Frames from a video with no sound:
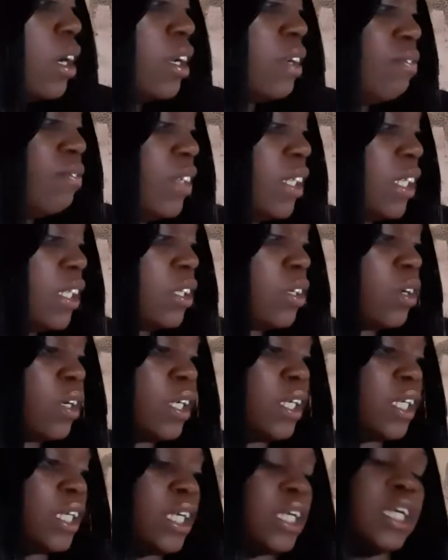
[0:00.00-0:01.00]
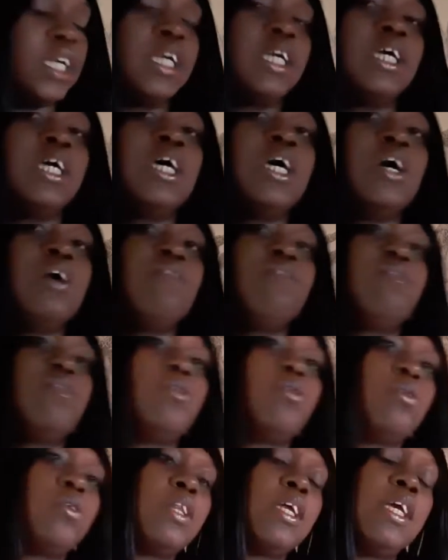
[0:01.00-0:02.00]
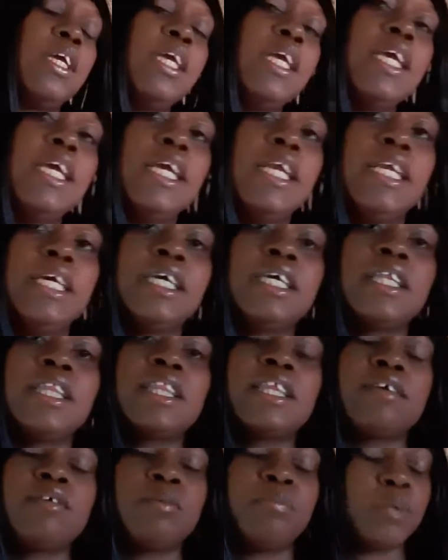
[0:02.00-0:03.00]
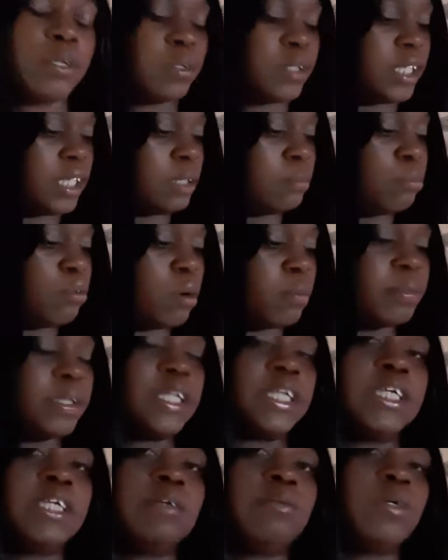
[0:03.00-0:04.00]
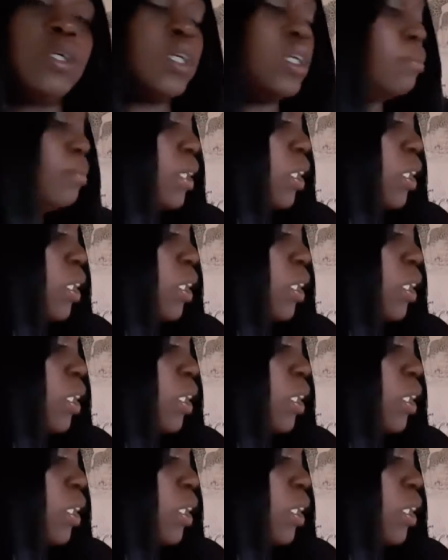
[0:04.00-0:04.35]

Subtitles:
I've decided for the healing and therapeutic properties we're going to